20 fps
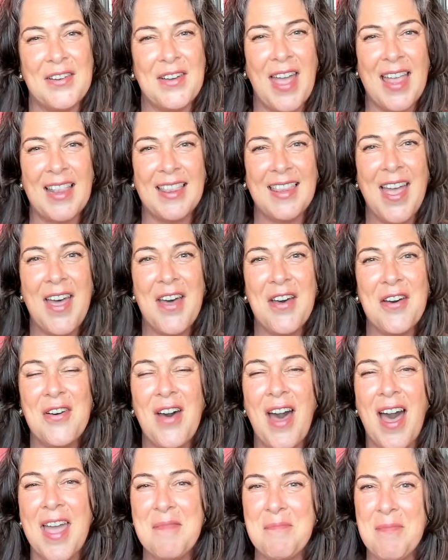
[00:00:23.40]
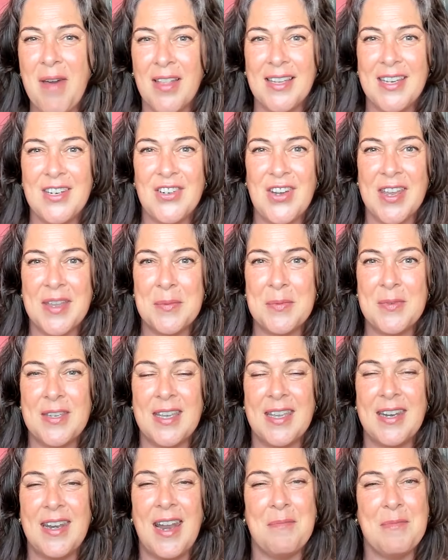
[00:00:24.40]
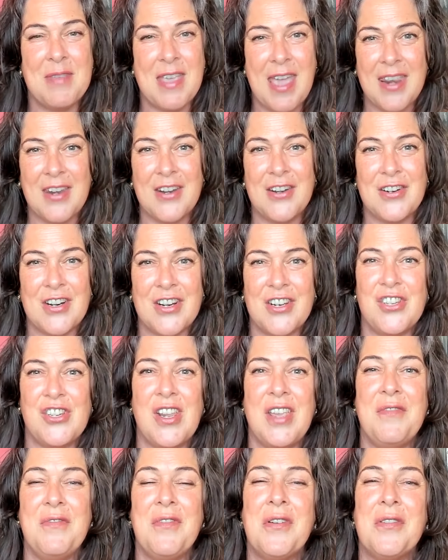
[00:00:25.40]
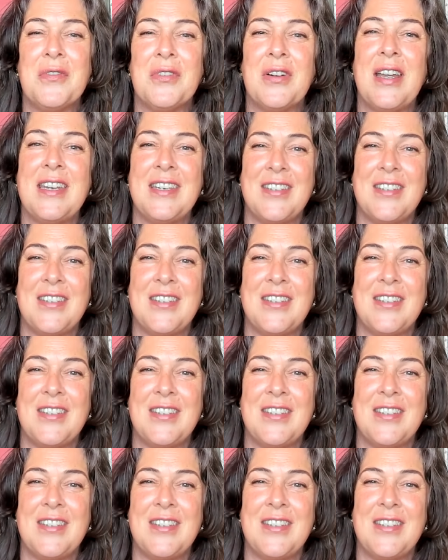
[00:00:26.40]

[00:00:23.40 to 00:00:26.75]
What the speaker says: hello. I'm Molly Jacobson. I'm the editor-in-chief over at